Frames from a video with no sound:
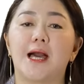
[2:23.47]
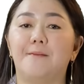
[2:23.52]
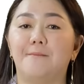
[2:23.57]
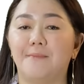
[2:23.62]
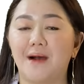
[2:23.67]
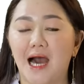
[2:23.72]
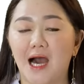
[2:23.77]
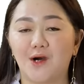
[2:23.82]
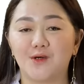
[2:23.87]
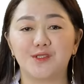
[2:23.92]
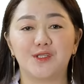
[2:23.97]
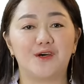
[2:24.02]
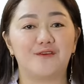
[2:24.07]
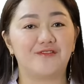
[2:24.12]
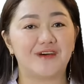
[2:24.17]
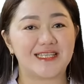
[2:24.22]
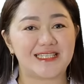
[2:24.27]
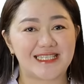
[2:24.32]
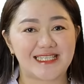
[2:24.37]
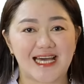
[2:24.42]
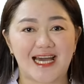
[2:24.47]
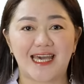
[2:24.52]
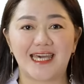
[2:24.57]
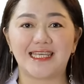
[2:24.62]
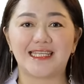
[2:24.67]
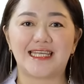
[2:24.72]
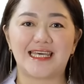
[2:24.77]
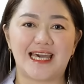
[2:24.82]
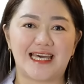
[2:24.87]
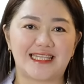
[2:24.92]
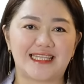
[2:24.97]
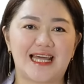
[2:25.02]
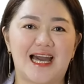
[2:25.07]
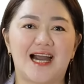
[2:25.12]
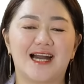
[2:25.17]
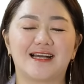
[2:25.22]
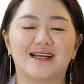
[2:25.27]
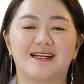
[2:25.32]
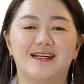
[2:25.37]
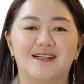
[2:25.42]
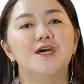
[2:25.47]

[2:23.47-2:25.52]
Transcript: a bout of anxiety attack.